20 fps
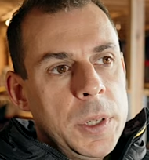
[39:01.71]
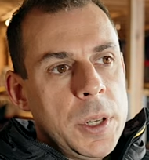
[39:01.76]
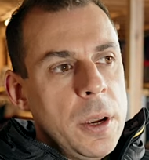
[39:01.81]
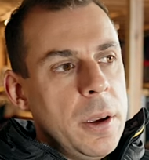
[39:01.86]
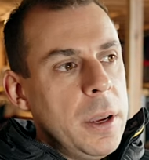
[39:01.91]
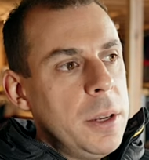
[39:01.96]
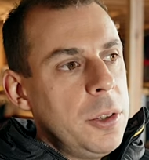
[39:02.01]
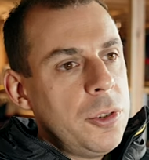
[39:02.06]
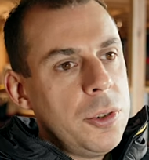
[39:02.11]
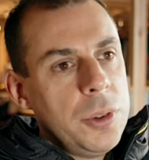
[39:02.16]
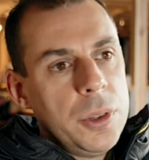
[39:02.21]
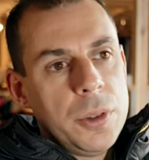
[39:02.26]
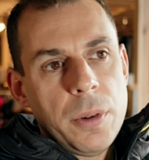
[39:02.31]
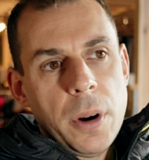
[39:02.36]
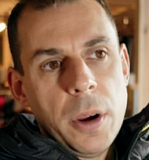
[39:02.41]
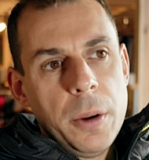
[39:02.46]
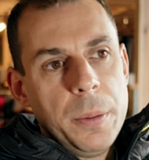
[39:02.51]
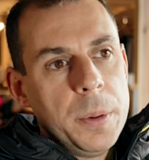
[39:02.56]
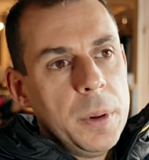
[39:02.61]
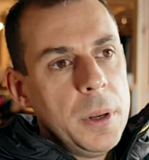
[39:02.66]
So entries are
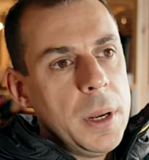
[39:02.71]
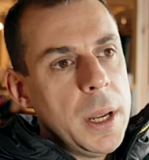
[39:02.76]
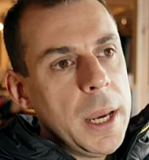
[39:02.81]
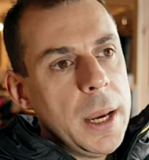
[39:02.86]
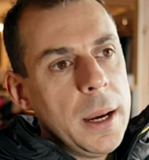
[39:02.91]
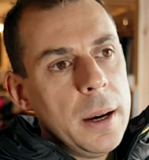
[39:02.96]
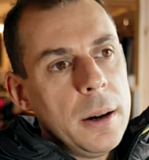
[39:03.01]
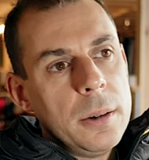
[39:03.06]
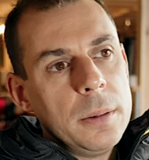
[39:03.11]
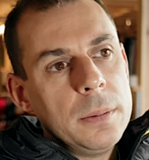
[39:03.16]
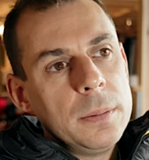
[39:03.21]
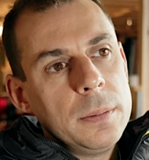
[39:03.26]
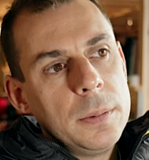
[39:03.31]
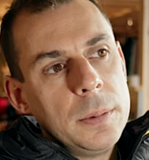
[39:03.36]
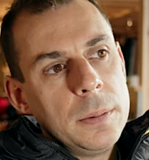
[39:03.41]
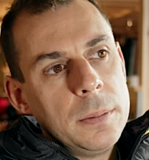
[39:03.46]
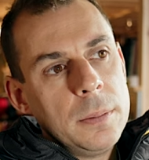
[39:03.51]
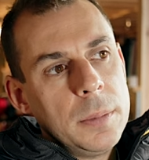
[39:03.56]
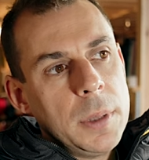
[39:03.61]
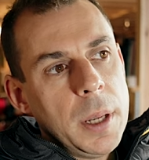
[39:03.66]
open now,
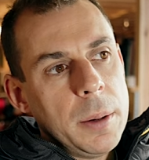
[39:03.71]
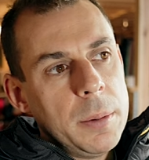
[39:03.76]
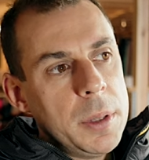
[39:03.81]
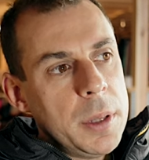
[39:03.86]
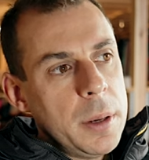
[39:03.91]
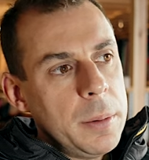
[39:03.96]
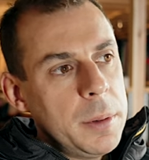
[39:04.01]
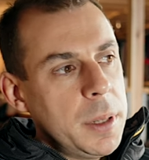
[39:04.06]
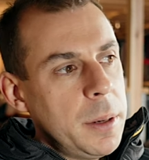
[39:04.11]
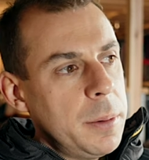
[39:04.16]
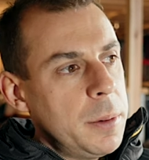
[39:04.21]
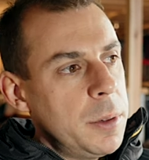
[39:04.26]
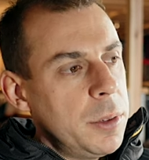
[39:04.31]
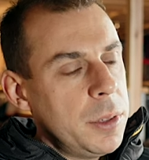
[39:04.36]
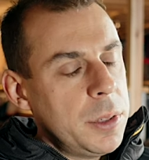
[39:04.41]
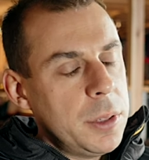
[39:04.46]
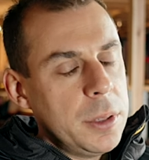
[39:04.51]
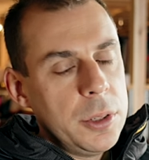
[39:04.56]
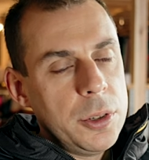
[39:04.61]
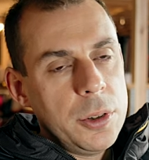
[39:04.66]

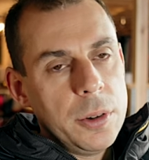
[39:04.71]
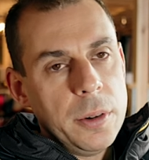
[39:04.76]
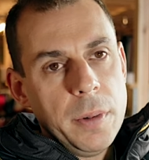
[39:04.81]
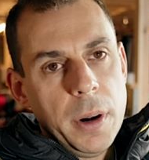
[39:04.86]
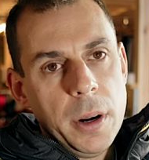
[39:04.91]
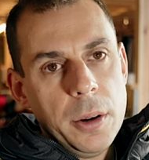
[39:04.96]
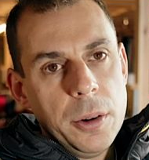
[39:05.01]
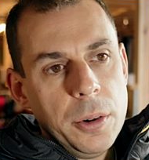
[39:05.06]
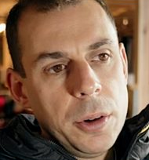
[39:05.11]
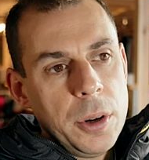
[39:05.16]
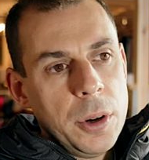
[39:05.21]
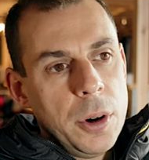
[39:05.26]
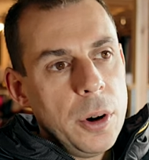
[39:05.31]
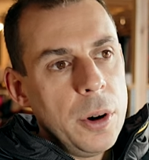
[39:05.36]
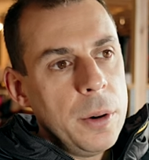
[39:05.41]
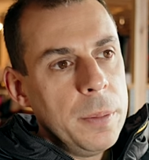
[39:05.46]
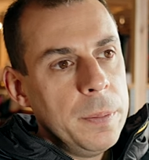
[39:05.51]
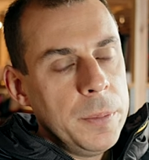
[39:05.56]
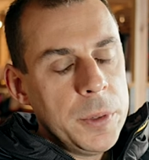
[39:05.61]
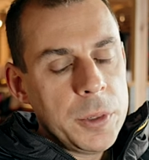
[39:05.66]

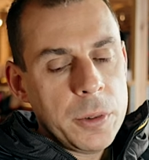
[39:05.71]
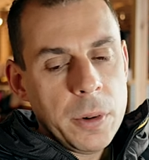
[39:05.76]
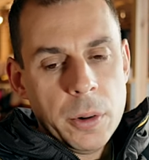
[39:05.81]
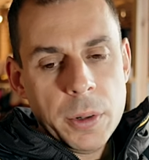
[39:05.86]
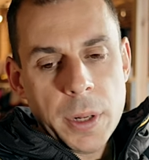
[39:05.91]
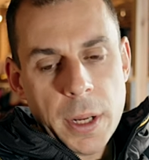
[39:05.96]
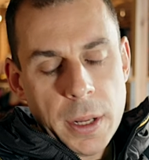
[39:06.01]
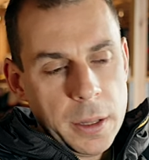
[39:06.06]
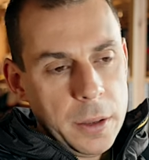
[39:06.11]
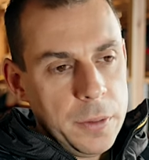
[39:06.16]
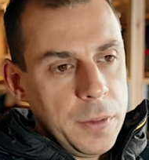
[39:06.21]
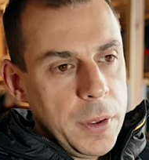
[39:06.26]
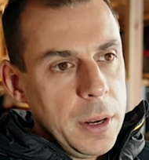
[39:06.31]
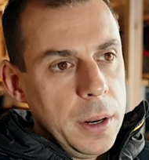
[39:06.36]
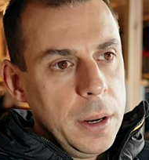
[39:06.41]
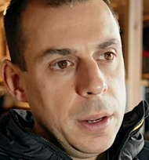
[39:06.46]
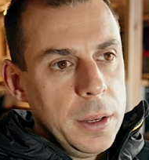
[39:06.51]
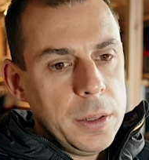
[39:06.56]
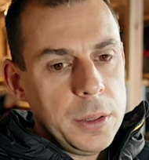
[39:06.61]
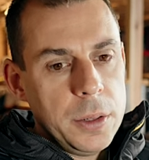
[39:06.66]
www.centurionrunning.com. Scroll down the
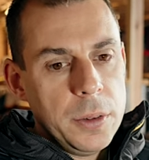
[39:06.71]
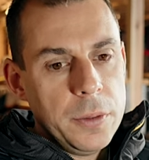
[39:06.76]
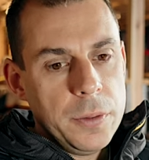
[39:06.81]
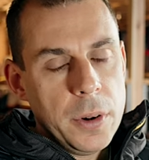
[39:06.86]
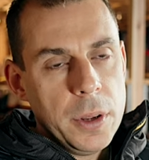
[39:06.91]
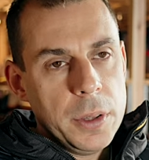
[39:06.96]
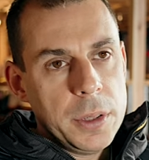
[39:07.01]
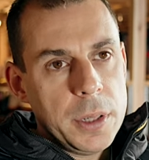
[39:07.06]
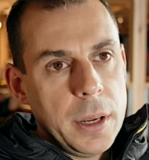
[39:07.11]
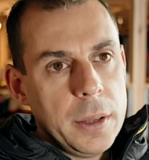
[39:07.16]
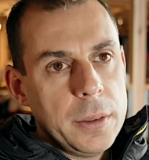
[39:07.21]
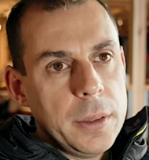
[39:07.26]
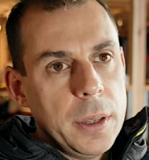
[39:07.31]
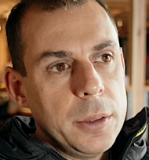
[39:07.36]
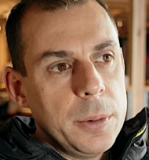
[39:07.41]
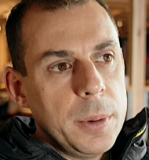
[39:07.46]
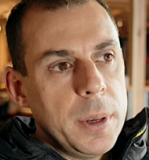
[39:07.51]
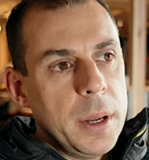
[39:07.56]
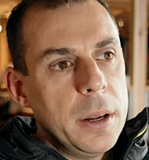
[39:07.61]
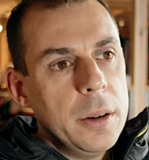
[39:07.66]
event list, you'll find South
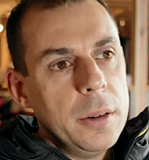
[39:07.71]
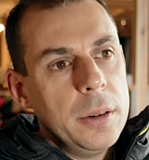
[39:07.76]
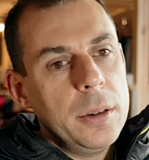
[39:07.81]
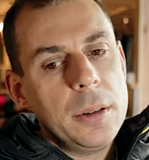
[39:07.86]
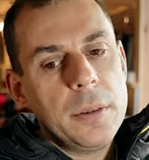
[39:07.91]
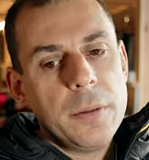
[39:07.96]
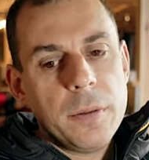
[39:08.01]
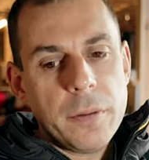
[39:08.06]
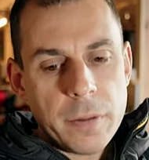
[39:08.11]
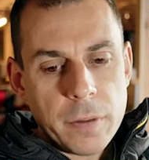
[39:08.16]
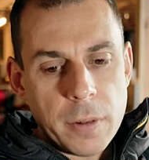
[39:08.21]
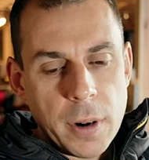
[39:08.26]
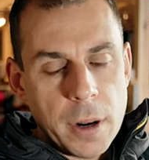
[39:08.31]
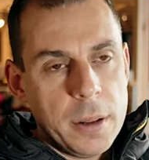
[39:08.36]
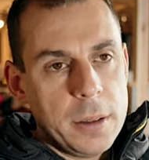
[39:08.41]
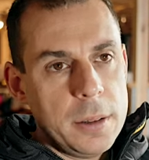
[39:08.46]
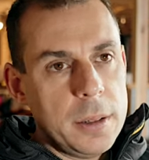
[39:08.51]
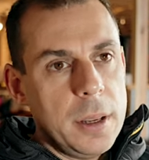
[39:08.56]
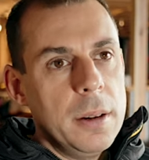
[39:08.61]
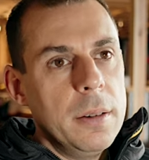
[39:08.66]
Downs Way 100. Front
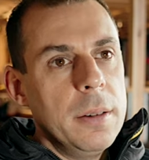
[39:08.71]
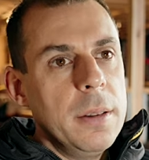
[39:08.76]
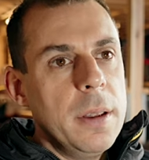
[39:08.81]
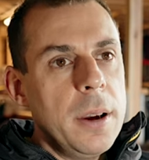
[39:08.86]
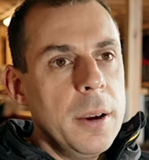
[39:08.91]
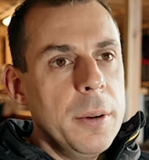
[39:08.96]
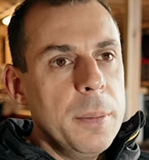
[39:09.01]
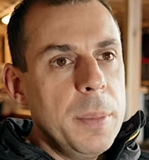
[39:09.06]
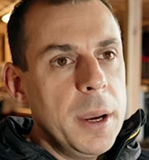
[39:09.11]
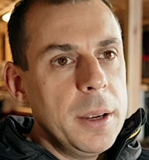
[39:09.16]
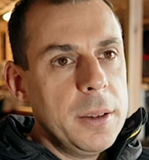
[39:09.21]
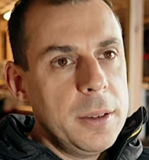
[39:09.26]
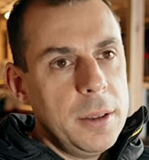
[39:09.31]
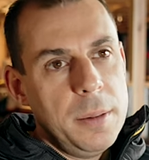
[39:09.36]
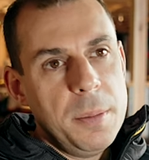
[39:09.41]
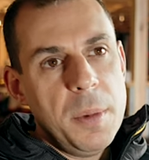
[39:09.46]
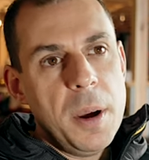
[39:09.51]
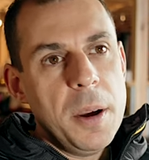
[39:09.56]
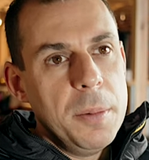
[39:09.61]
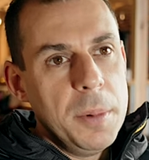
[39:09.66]
and centre of the homepage at
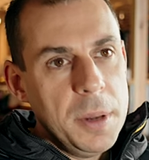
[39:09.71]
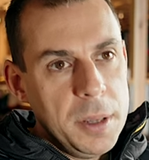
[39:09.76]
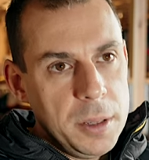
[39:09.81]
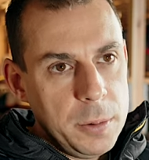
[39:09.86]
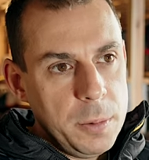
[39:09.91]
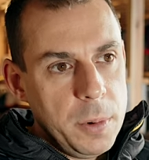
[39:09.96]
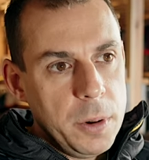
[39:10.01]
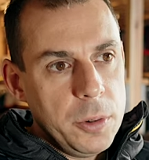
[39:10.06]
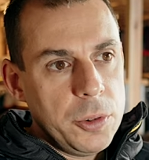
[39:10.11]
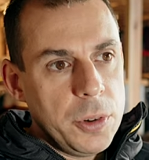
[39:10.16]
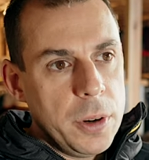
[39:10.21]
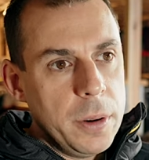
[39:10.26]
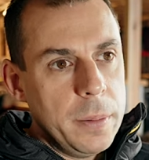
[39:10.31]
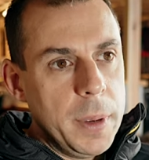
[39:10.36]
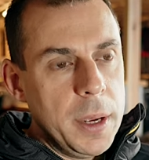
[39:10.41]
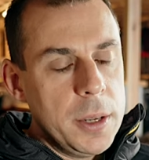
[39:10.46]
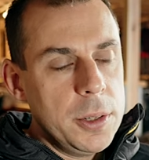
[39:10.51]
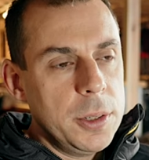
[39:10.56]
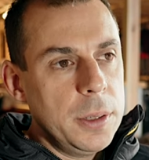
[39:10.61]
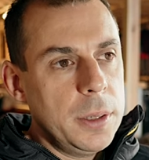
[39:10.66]
the moment is the World Trail
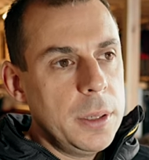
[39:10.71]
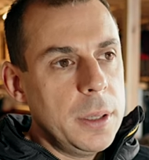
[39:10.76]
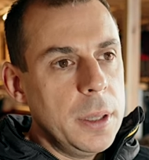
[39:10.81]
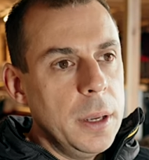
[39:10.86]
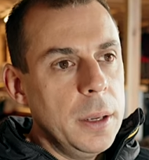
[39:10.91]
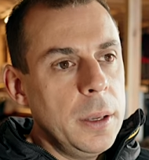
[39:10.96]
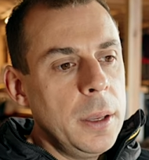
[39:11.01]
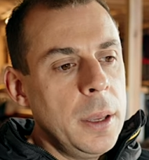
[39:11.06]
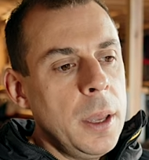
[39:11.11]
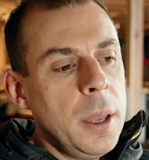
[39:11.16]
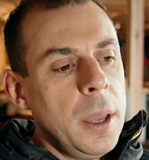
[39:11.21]
Majors thing.